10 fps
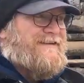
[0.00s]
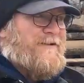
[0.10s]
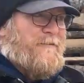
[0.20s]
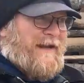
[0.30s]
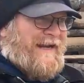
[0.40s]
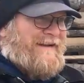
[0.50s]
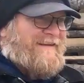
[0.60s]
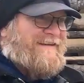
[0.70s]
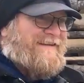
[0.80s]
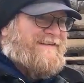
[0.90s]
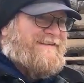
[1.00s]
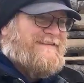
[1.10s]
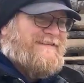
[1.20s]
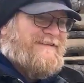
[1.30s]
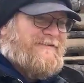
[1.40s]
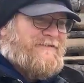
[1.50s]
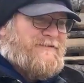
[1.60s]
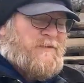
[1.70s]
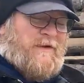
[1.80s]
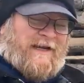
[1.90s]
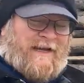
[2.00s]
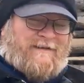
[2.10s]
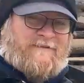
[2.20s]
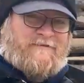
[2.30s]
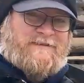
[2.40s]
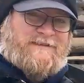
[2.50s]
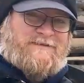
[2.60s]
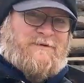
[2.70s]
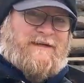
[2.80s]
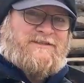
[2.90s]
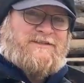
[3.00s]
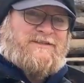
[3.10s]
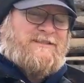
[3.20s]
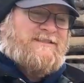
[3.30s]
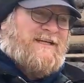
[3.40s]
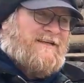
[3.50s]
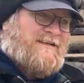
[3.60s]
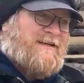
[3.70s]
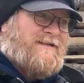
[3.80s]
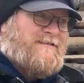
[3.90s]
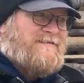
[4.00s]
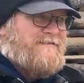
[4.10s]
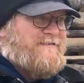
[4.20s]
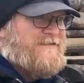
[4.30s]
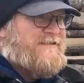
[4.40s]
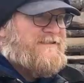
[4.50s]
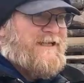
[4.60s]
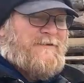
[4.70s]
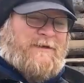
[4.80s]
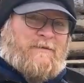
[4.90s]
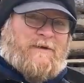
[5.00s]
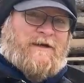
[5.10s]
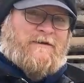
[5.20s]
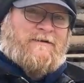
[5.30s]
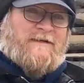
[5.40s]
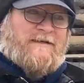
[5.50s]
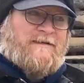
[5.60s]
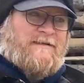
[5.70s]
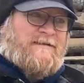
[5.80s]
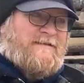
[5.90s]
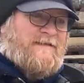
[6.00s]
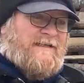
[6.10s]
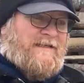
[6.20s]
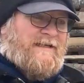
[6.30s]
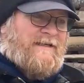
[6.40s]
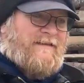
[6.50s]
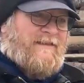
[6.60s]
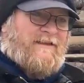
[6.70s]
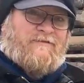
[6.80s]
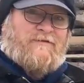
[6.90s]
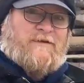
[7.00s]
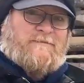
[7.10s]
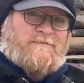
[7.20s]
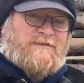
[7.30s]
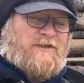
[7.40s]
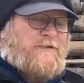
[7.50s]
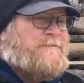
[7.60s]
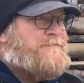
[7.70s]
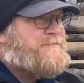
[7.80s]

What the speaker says: don't panic. You know, there's a way out of every situation. You just gotta be aware and think through them. So,